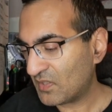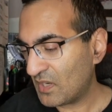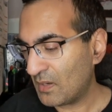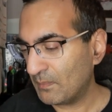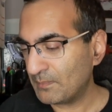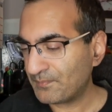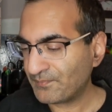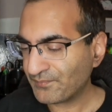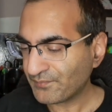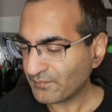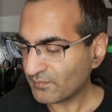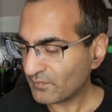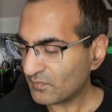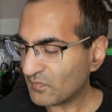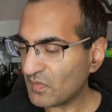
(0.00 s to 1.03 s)
up
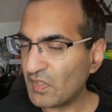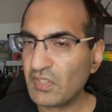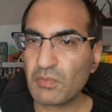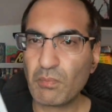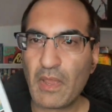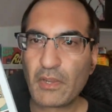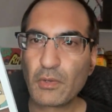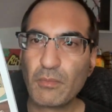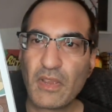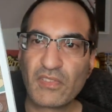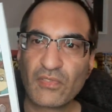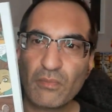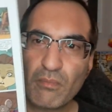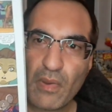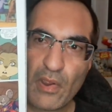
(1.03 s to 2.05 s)
is Biker Mice
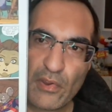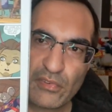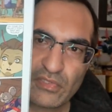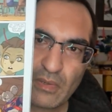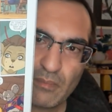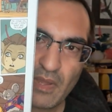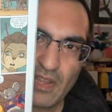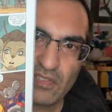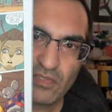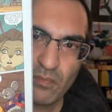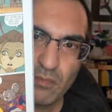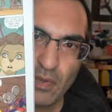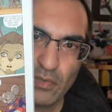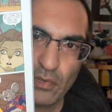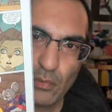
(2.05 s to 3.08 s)
from Mars. I'm not as
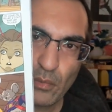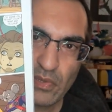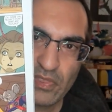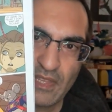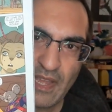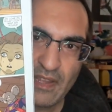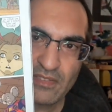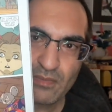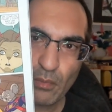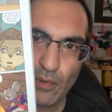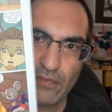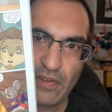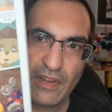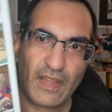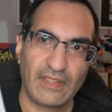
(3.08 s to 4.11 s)
familiar with that. It's more
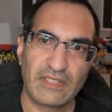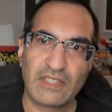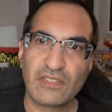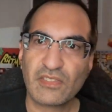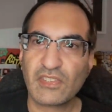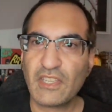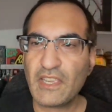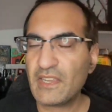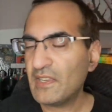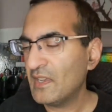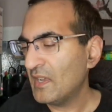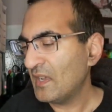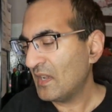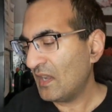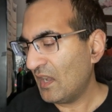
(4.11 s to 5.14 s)
of a 90s thing.
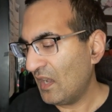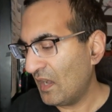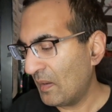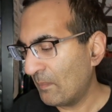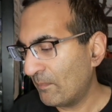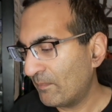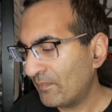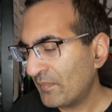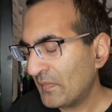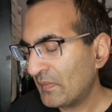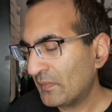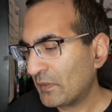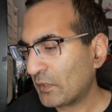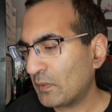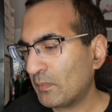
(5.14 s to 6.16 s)

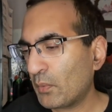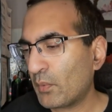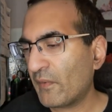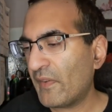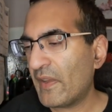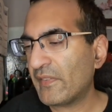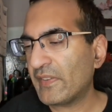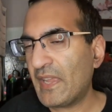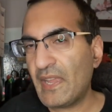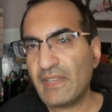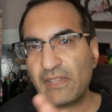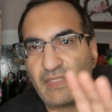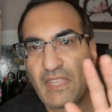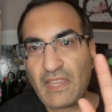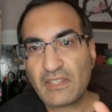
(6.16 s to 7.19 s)
They're going to be reviving
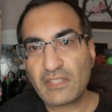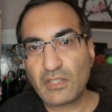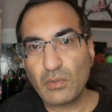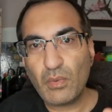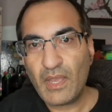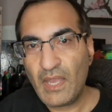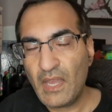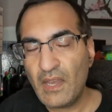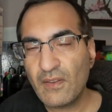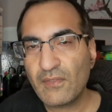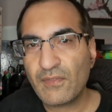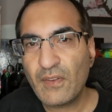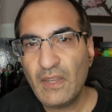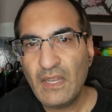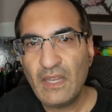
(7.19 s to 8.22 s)
that. They do
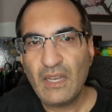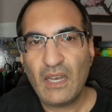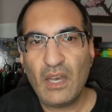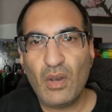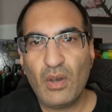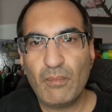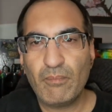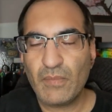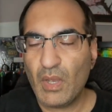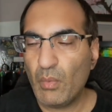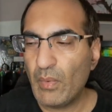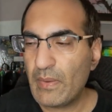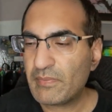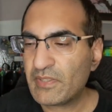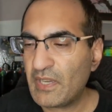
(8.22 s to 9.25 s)
have a
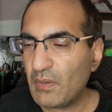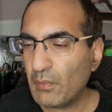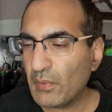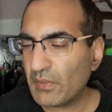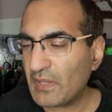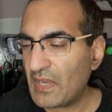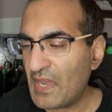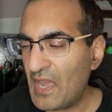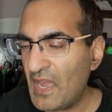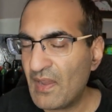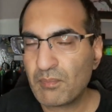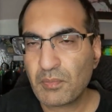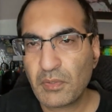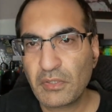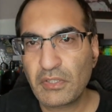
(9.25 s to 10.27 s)
website where they
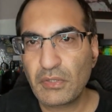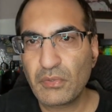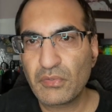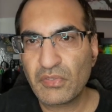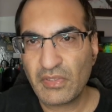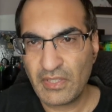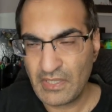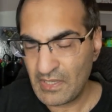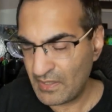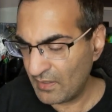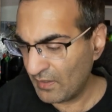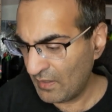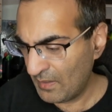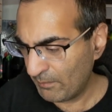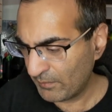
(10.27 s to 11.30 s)
have produced the
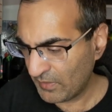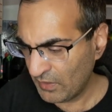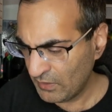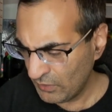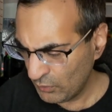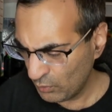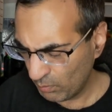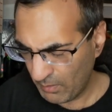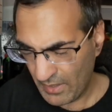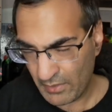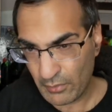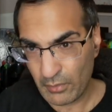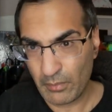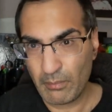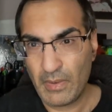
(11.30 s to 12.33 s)
new
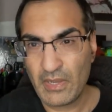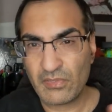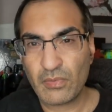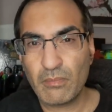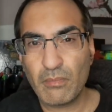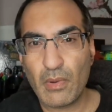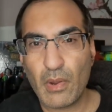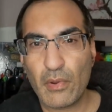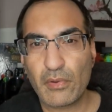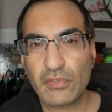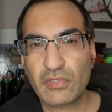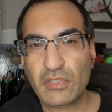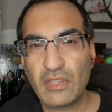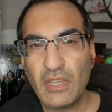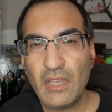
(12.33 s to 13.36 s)
Biker Mice from
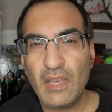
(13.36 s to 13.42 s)
Mars